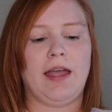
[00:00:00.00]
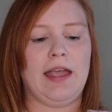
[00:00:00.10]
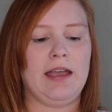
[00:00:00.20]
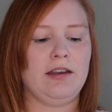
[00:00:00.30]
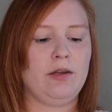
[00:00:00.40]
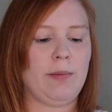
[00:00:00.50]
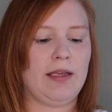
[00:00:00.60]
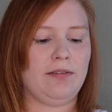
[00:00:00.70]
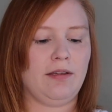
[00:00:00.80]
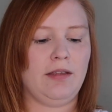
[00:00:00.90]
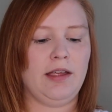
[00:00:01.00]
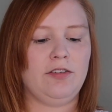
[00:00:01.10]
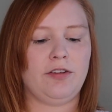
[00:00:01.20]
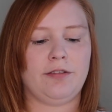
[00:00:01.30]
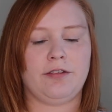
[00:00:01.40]
And you basically
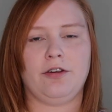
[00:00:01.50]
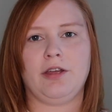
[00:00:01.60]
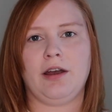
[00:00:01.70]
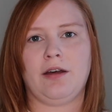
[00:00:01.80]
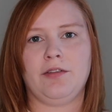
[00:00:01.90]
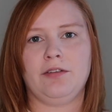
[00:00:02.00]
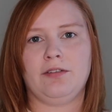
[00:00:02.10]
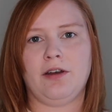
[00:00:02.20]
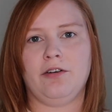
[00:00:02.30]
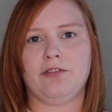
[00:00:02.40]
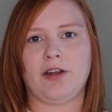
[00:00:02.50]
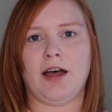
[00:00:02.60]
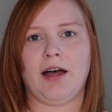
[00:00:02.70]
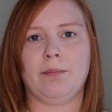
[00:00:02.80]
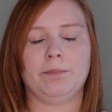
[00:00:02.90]
just cook it on the stove
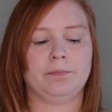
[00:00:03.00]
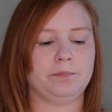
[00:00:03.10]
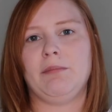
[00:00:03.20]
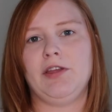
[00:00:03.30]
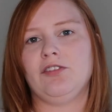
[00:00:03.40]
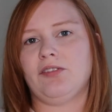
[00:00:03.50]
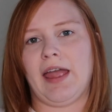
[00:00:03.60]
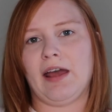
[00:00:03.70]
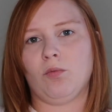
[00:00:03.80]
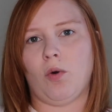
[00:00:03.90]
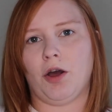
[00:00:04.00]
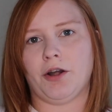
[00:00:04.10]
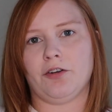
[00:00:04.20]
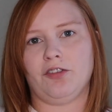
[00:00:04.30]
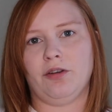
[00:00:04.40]
top. You just add
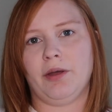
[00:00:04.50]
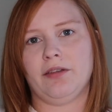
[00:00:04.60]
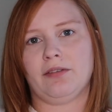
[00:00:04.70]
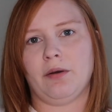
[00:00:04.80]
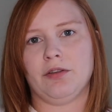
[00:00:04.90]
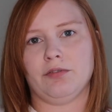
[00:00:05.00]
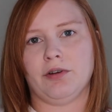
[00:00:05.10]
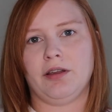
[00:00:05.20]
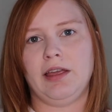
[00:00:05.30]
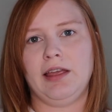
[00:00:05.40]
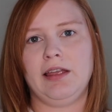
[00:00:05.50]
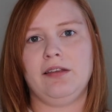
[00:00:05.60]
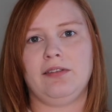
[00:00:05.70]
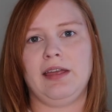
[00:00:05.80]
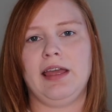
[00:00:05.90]
water to it, so it's really
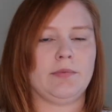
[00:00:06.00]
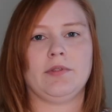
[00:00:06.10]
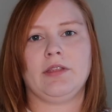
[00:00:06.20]
easy.